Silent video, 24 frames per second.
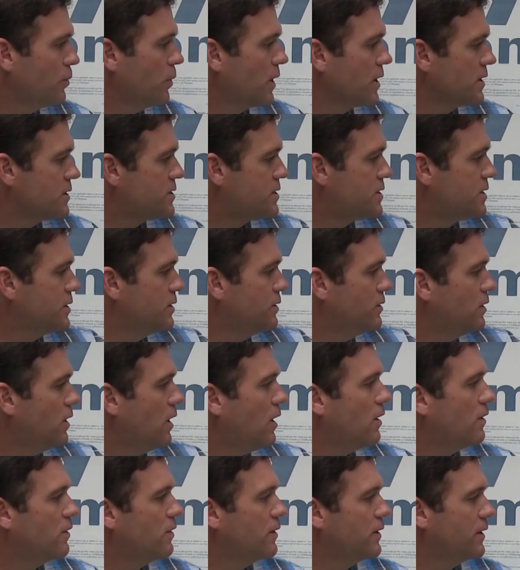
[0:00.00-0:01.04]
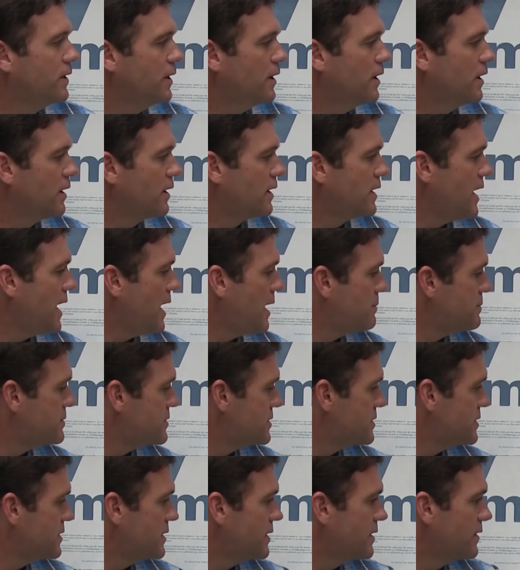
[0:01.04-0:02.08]
want to seal all the
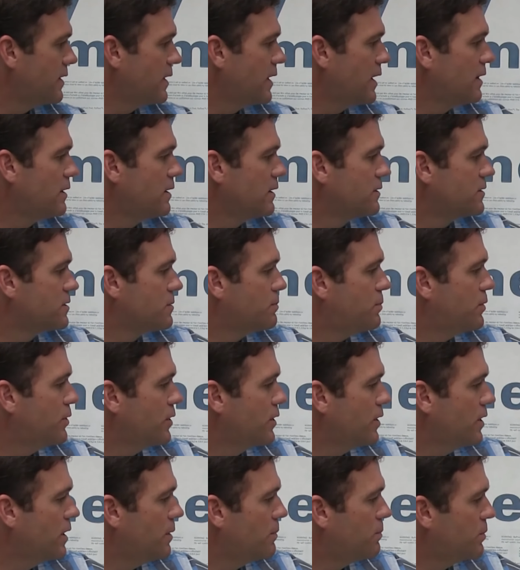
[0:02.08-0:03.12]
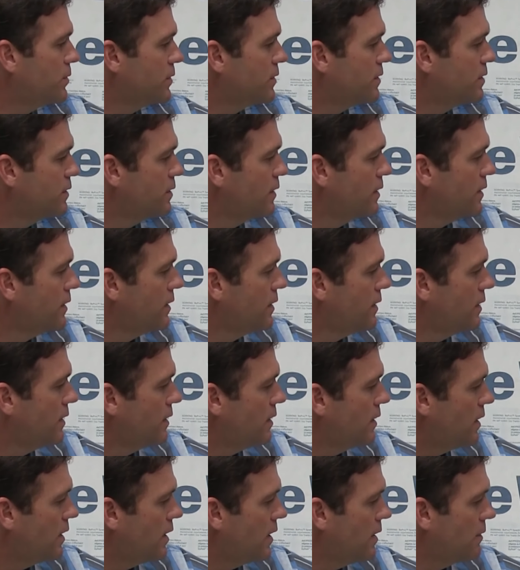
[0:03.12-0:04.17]
gaps, and then I like to put it up with
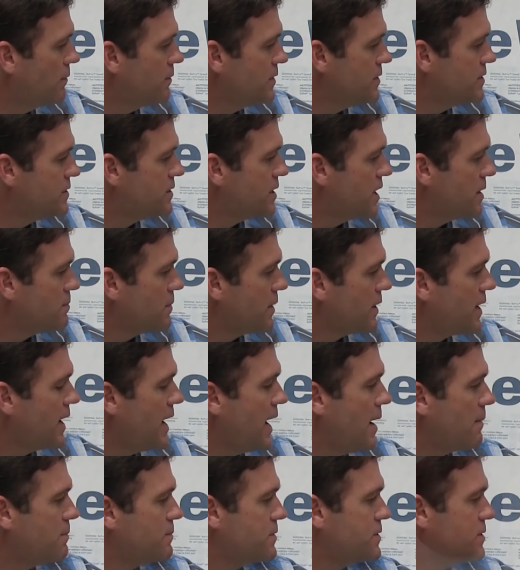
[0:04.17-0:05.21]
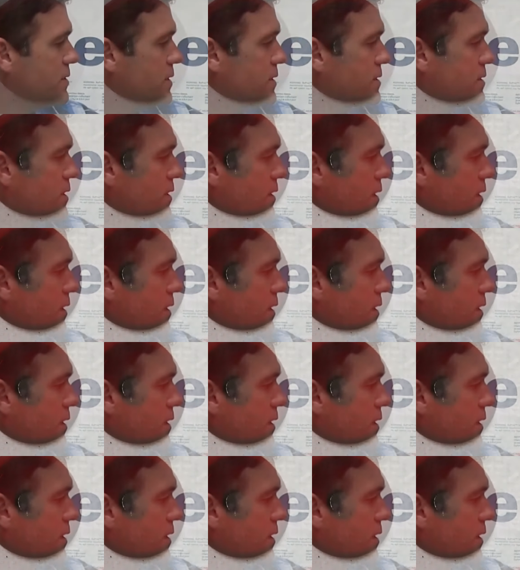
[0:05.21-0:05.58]
these type of caps. It's a